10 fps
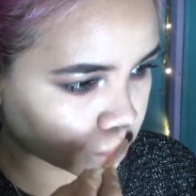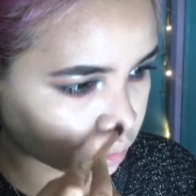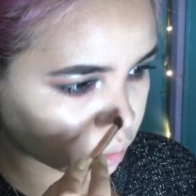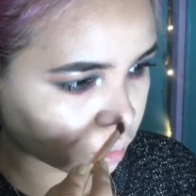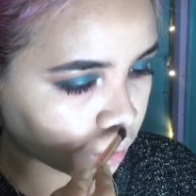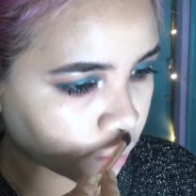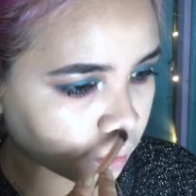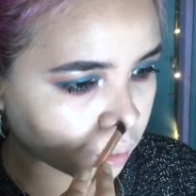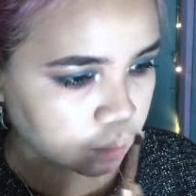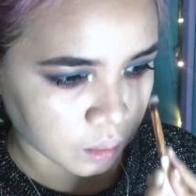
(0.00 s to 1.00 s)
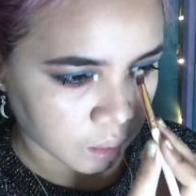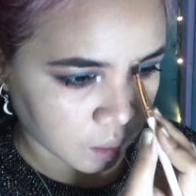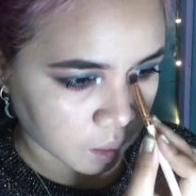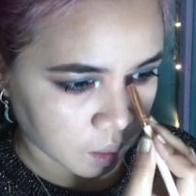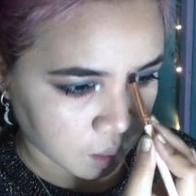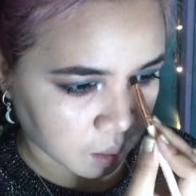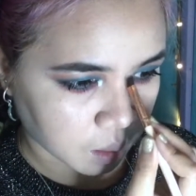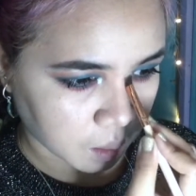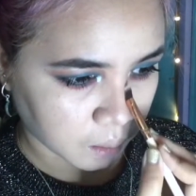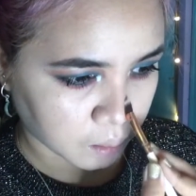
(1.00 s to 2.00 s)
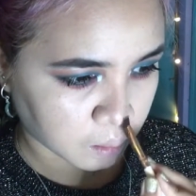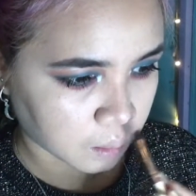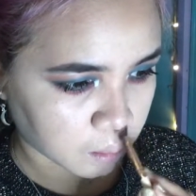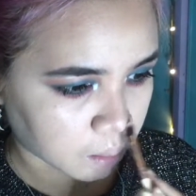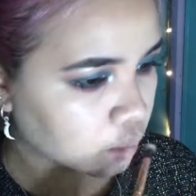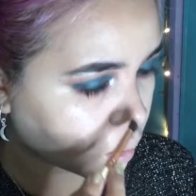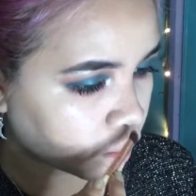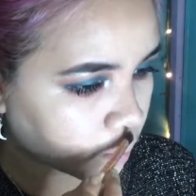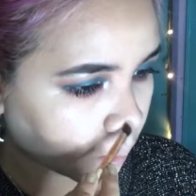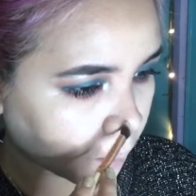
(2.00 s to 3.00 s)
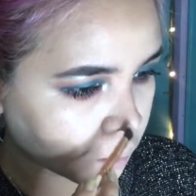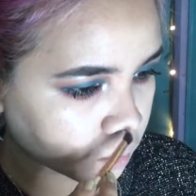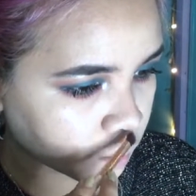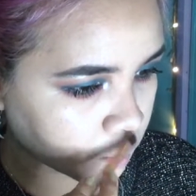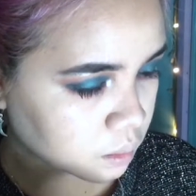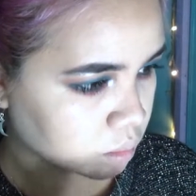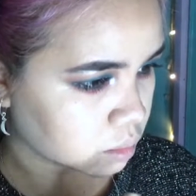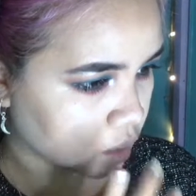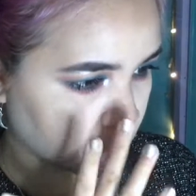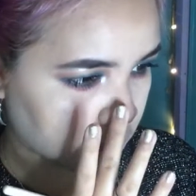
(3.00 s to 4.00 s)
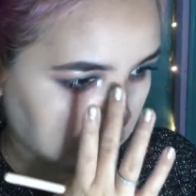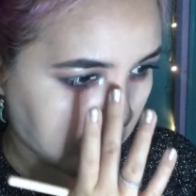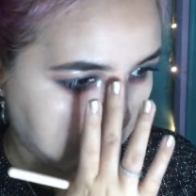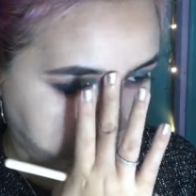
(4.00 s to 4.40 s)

an angled eyeshadow brush I believe that